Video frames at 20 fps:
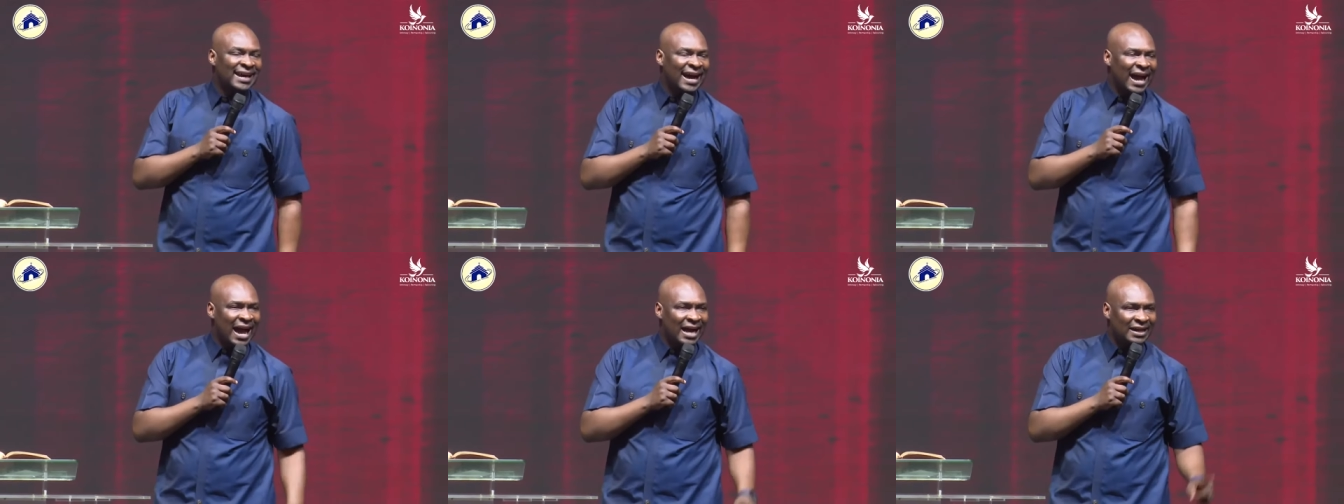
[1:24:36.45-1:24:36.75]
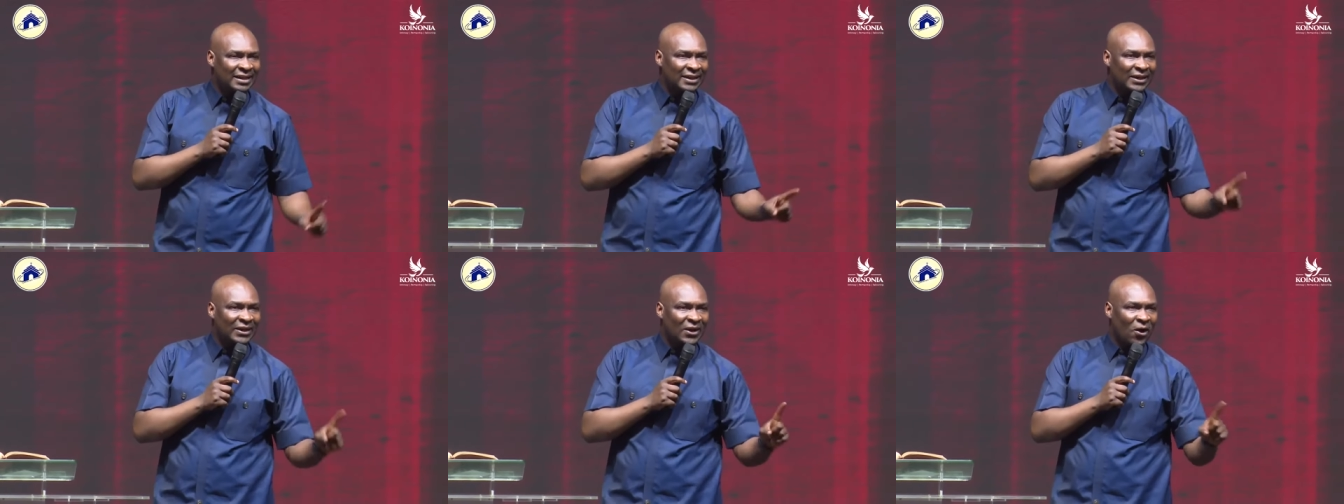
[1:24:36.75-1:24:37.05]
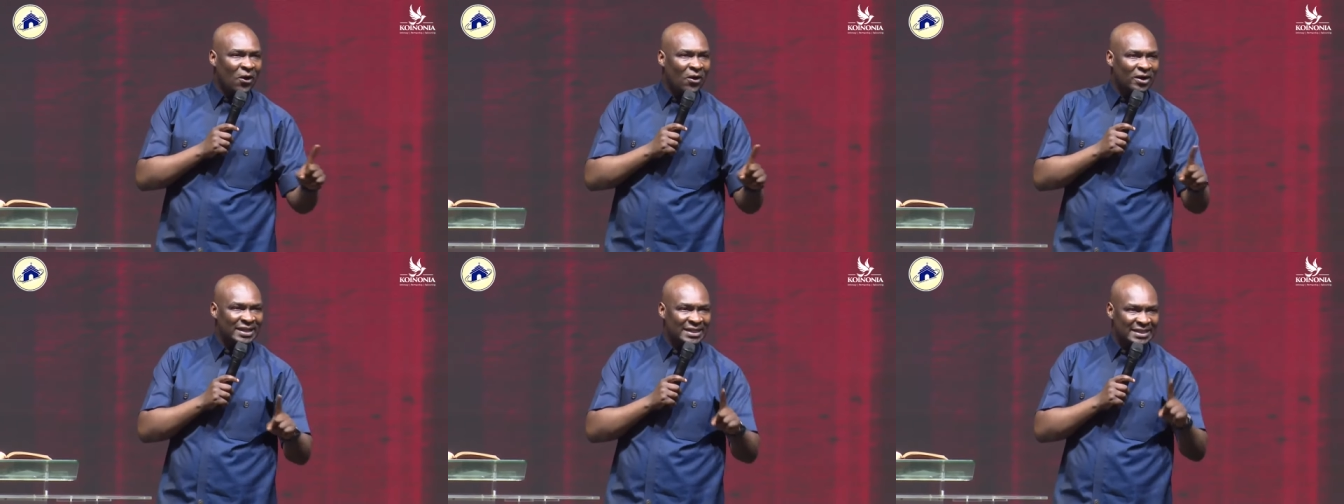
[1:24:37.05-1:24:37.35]
And
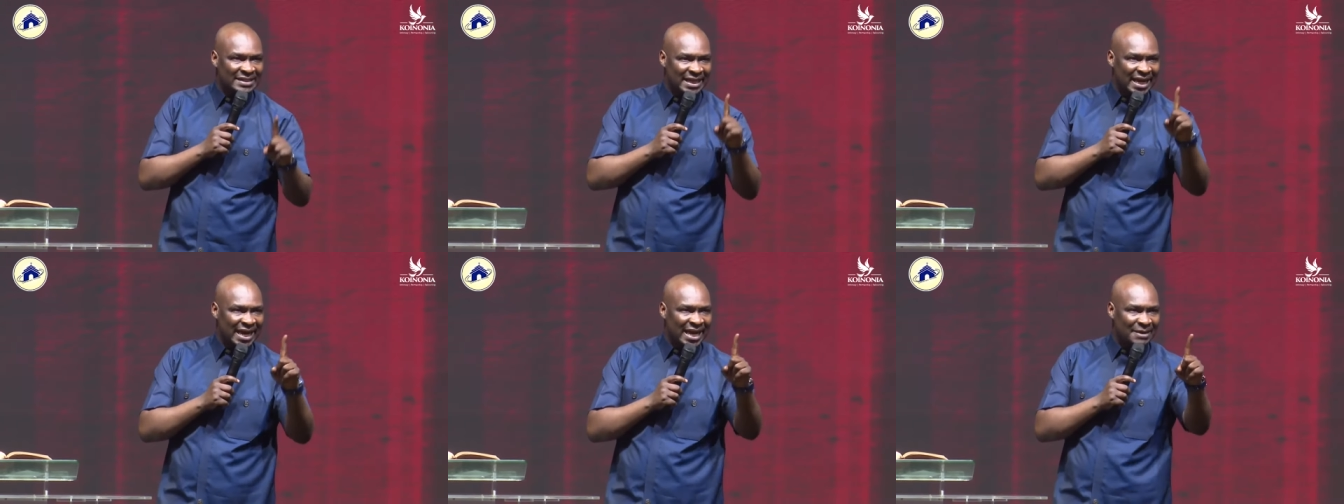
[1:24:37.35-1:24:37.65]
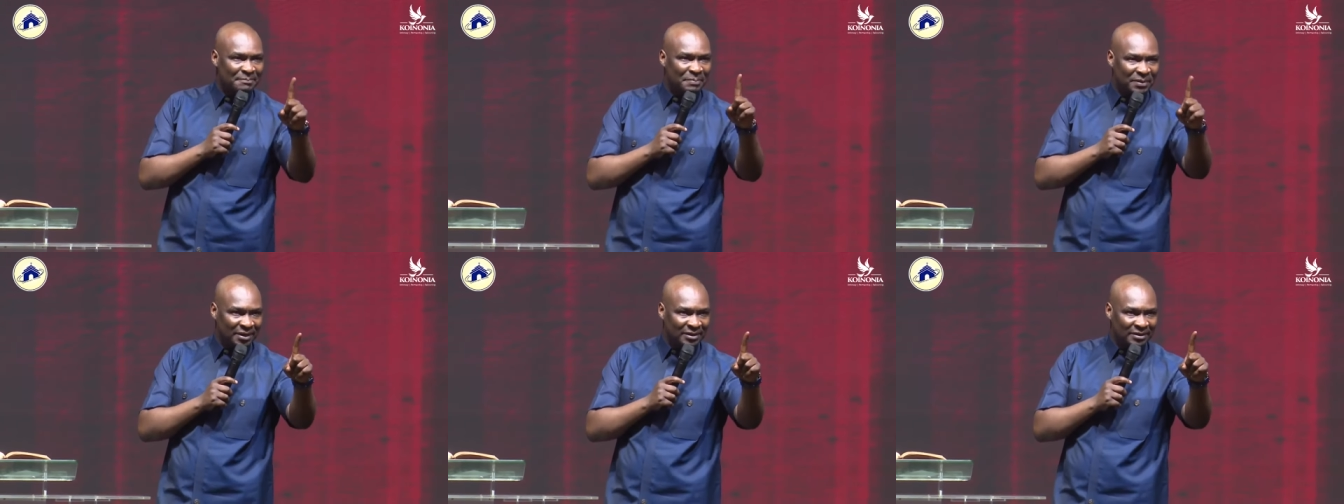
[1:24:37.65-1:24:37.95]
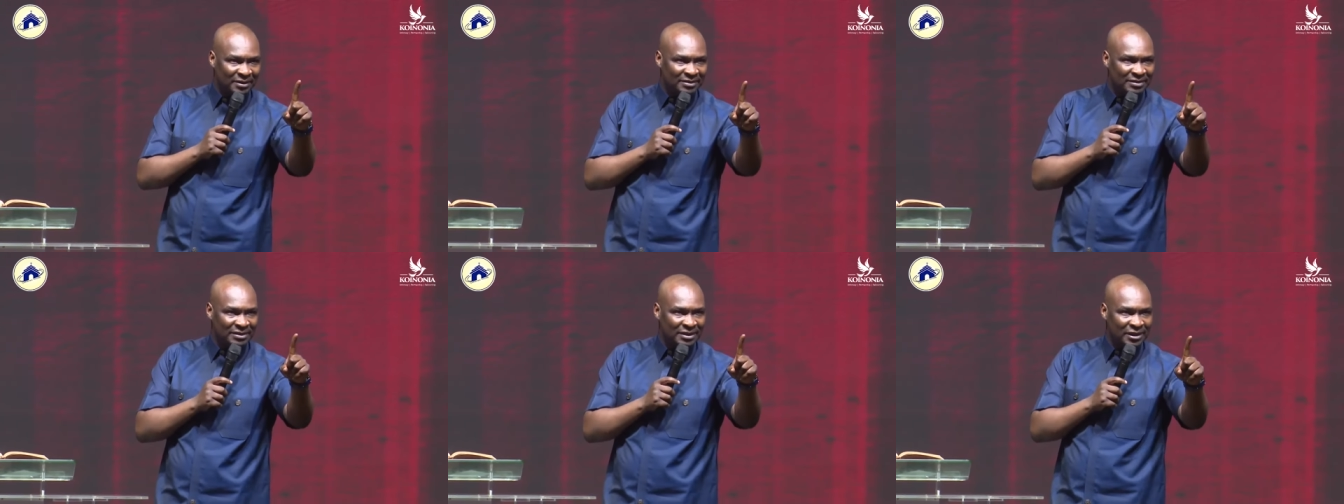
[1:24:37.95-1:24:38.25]
God is
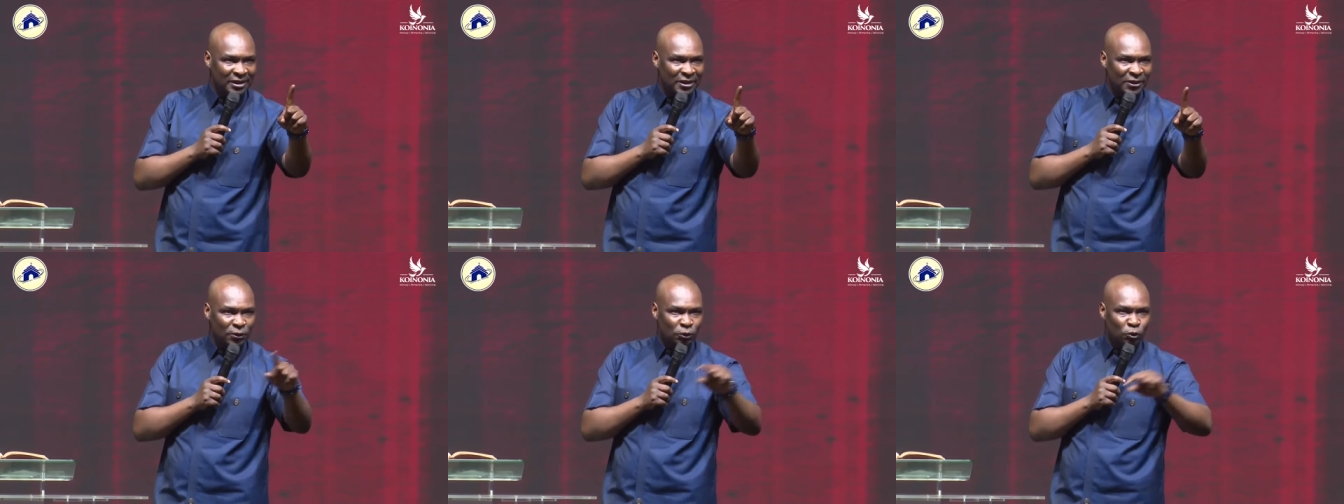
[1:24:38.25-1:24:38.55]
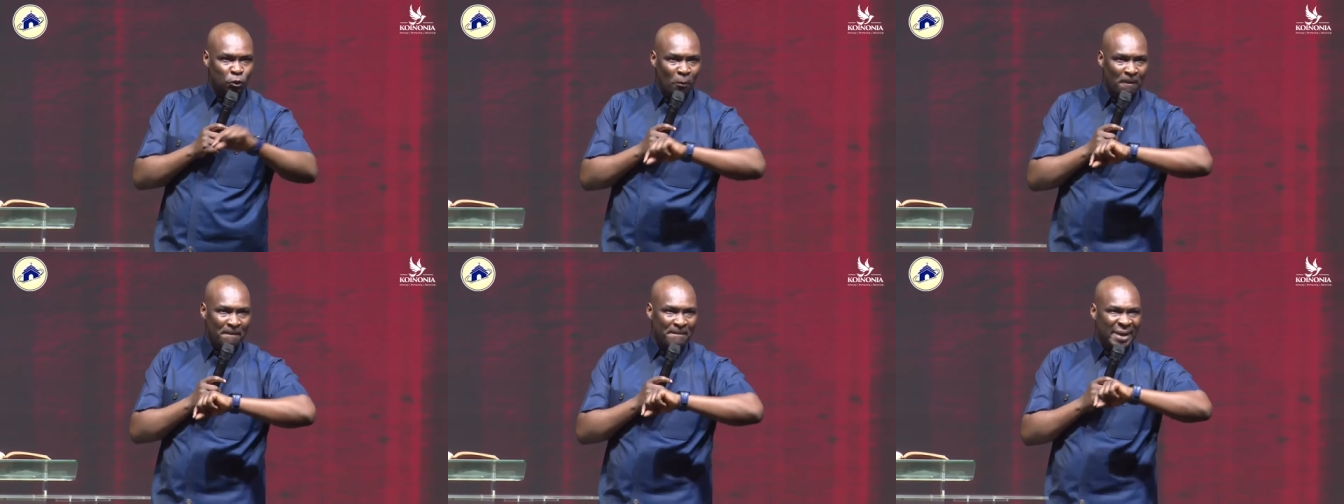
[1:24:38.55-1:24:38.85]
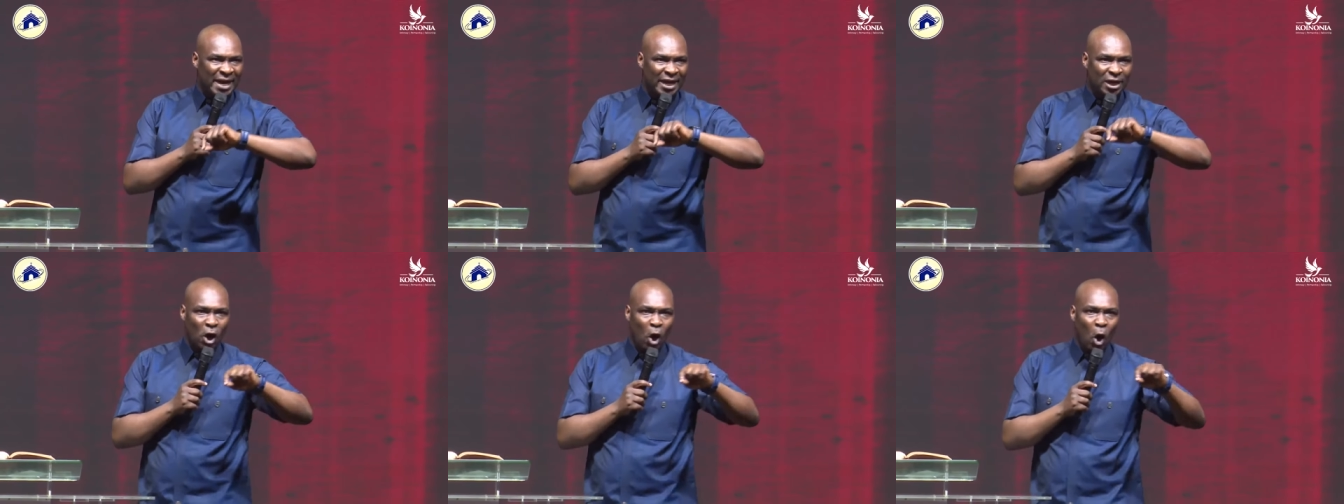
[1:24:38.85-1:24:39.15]
able to
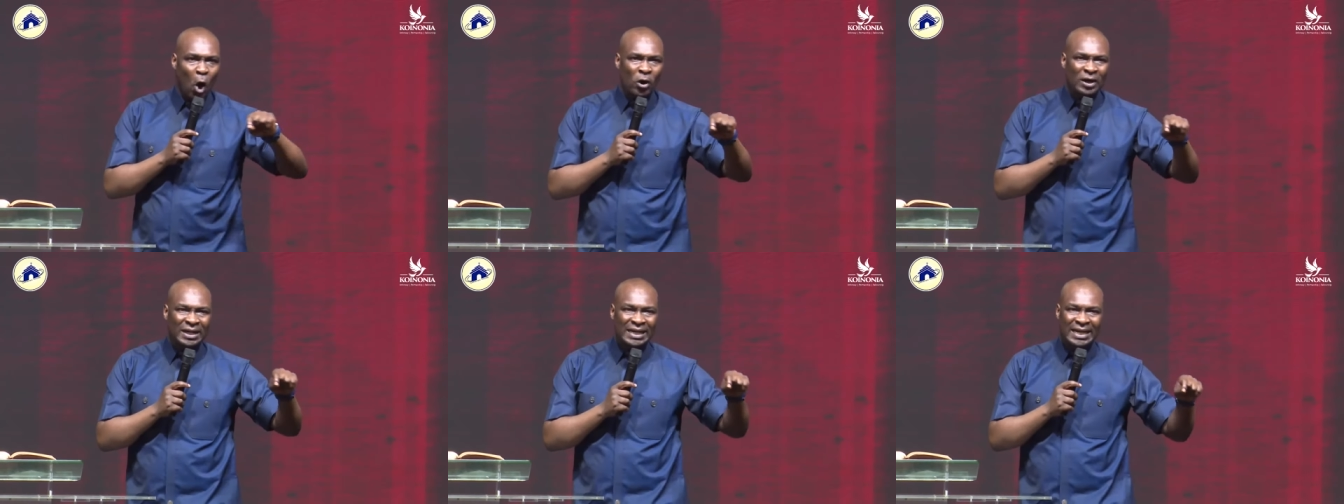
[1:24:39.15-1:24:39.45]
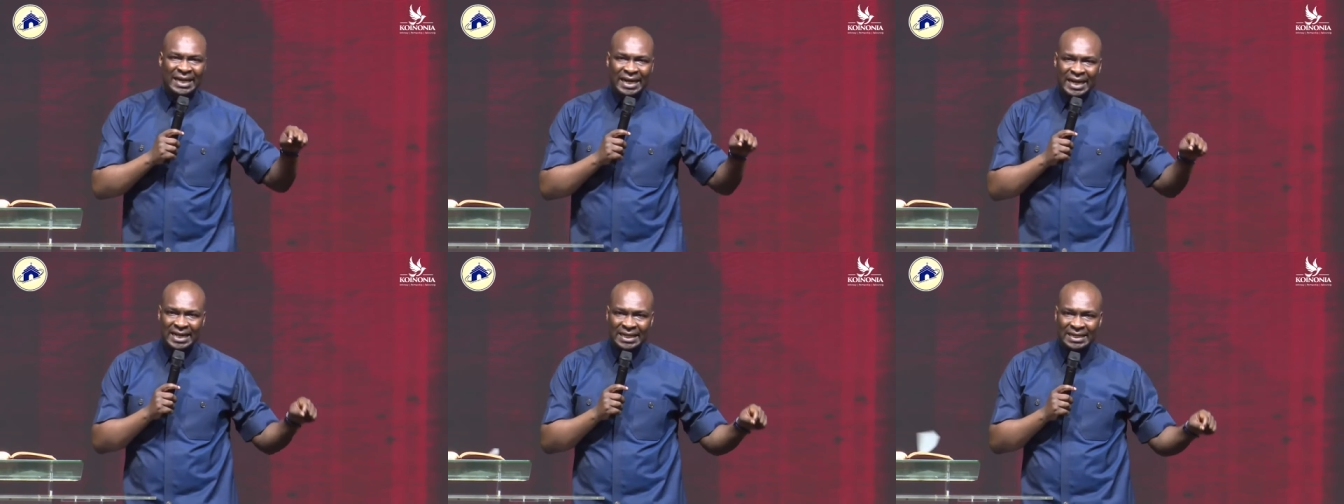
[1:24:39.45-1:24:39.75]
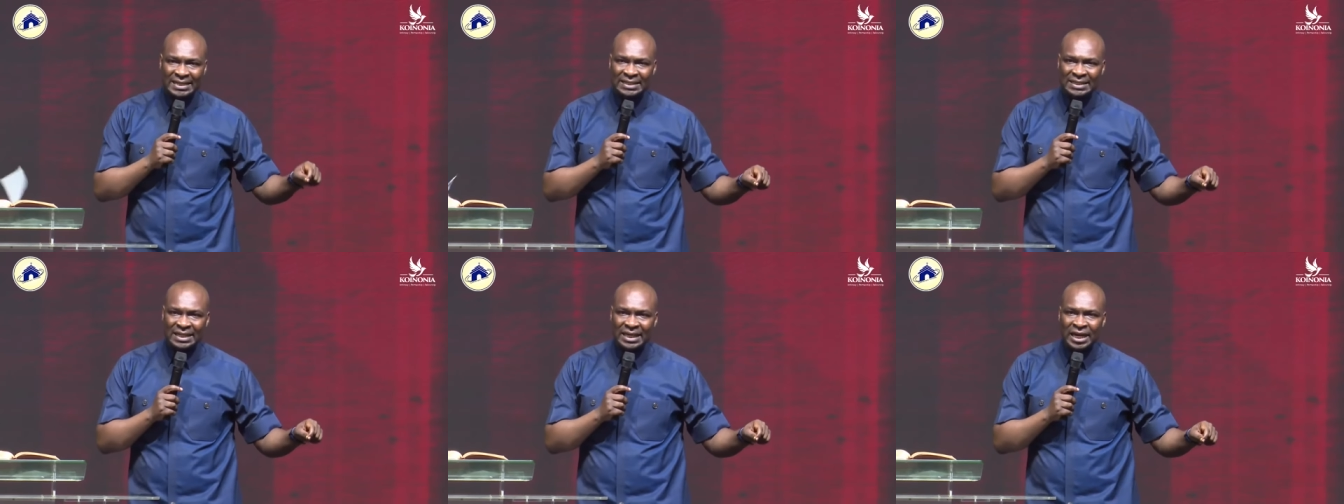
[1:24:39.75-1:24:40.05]
make all
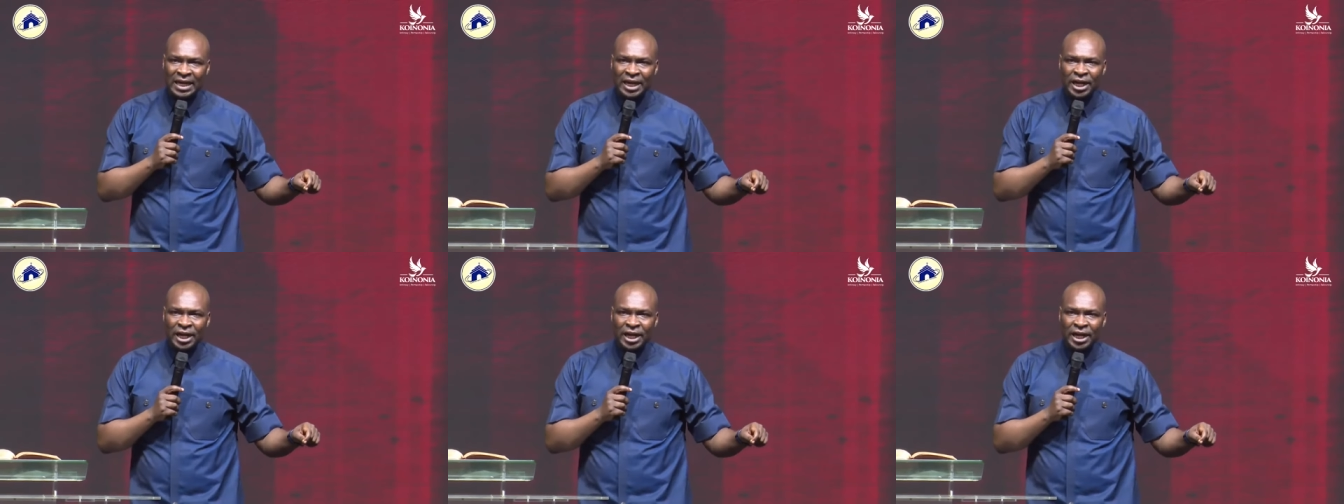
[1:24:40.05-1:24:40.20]
grace.